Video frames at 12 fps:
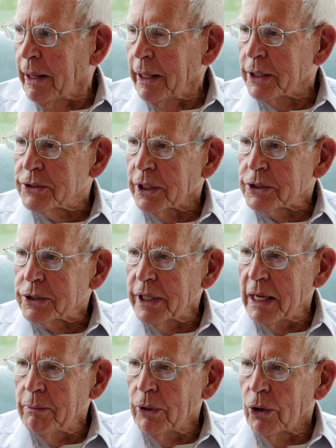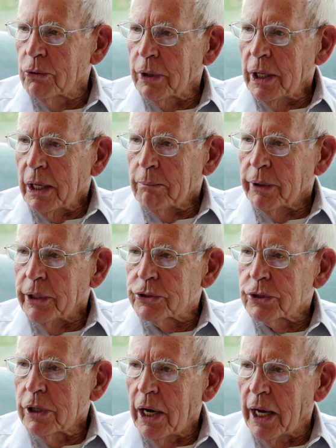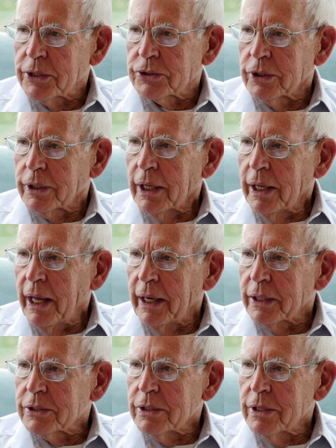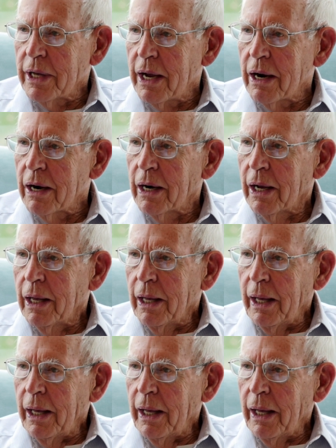It's that same note, but it's constant and it's there.